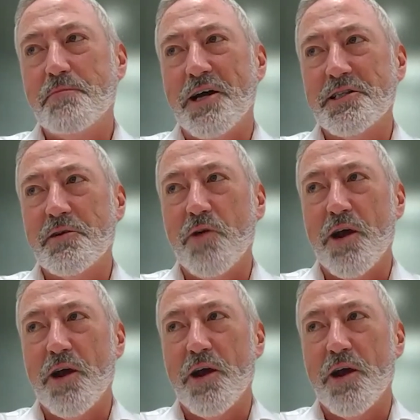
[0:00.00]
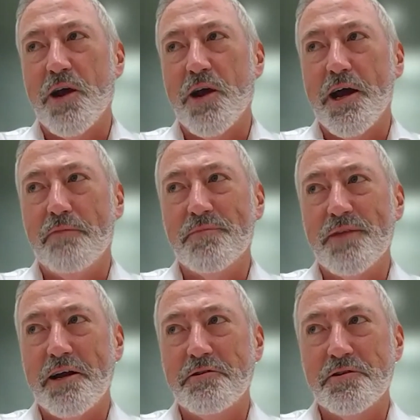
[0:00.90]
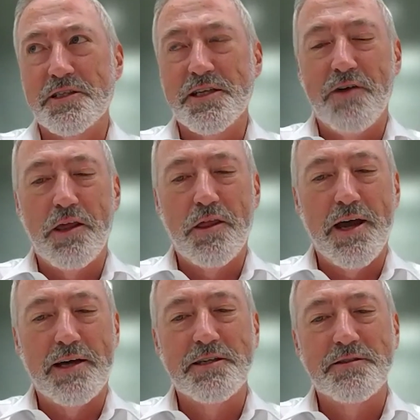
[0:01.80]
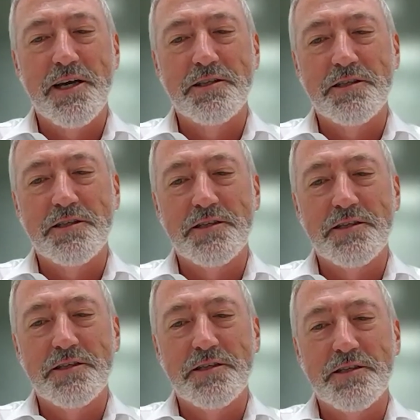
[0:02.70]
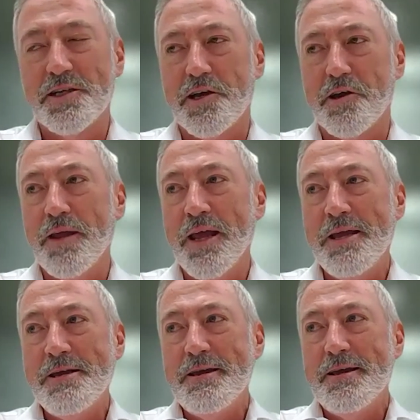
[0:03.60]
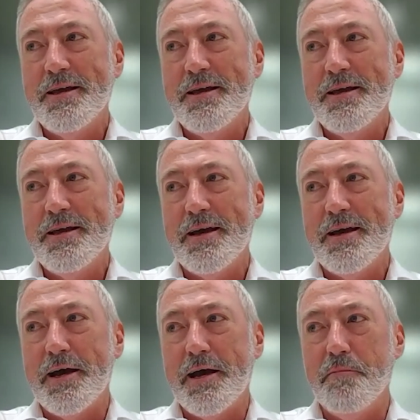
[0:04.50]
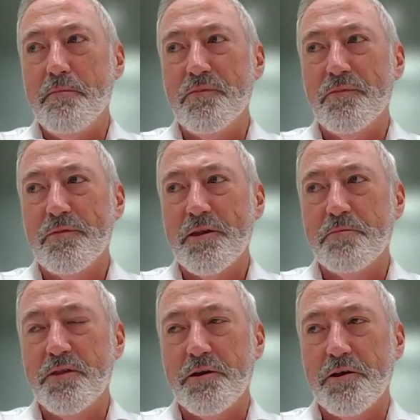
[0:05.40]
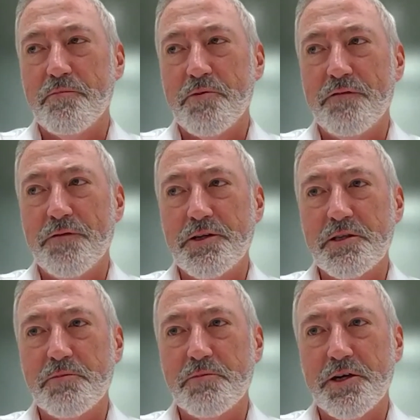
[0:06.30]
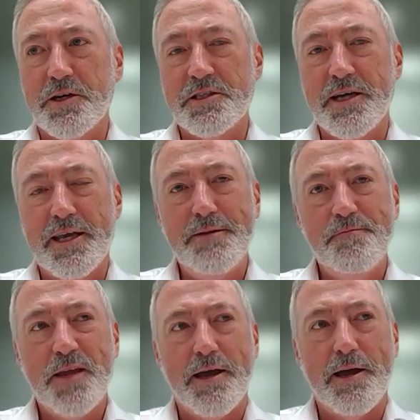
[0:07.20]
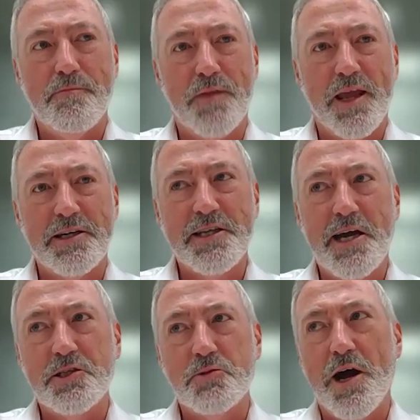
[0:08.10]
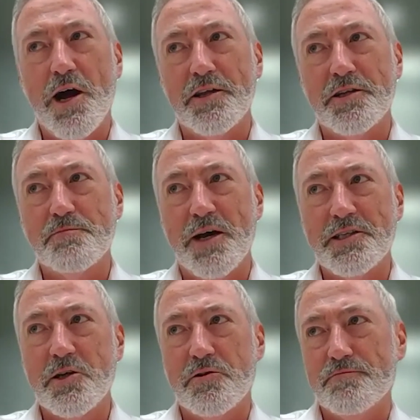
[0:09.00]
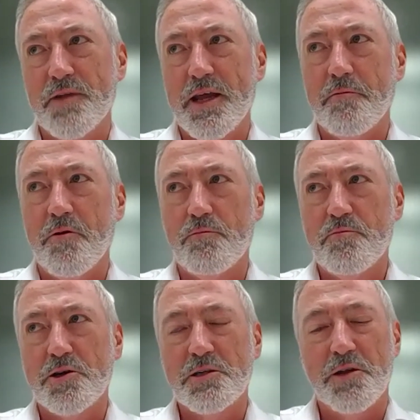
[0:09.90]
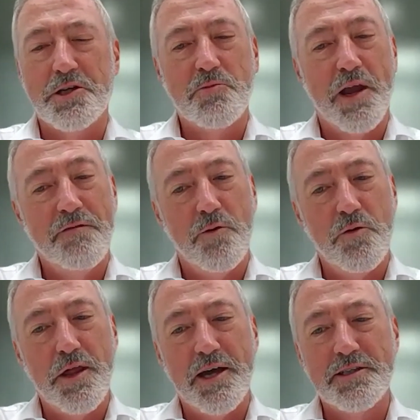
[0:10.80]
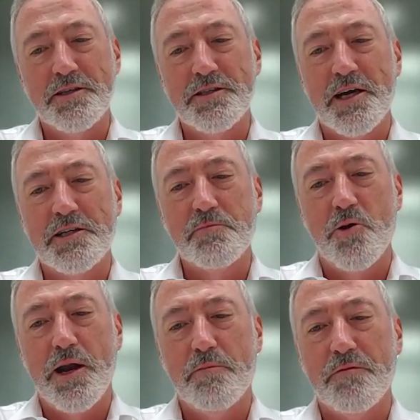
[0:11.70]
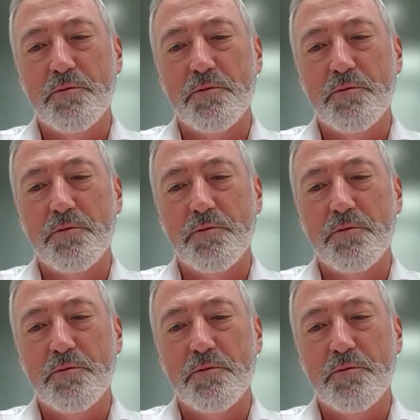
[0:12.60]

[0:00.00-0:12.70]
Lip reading: that's based around 170,000 tonnes of annual production. So the pre-feasibility study, our stage 1 is based on approximately 24,000 tonnes per annum of